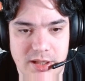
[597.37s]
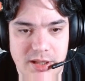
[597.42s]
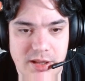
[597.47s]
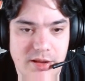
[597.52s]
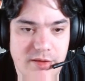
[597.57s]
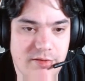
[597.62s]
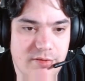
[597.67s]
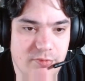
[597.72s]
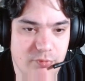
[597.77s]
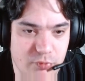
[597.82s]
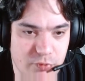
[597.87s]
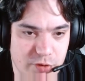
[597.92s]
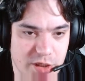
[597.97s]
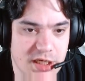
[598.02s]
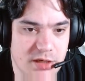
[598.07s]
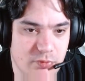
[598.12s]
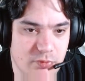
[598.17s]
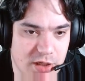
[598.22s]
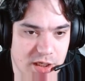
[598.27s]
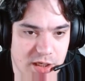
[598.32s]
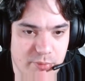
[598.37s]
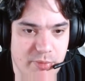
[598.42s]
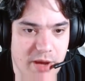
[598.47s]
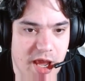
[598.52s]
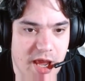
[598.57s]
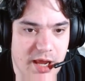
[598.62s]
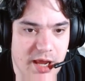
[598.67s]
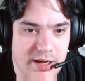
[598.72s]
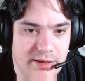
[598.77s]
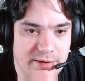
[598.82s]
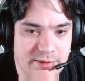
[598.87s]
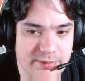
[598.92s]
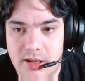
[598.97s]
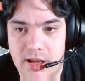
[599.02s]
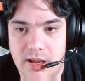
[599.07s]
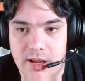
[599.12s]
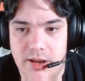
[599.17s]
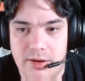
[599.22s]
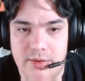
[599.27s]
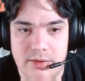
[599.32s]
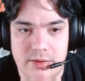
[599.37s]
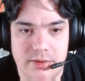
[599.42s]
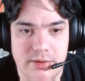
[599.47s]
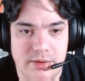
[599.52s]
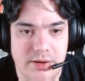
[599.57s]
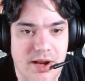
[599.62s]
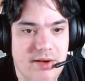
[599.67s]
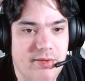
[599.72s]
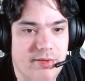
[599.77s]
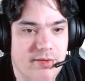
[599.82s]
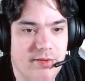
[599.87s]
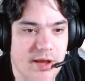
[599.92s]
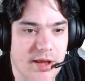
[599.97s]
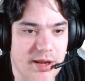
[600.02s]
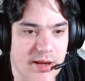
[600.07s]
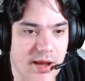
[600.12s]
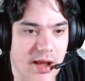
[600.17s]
is really, really bad. And let's say,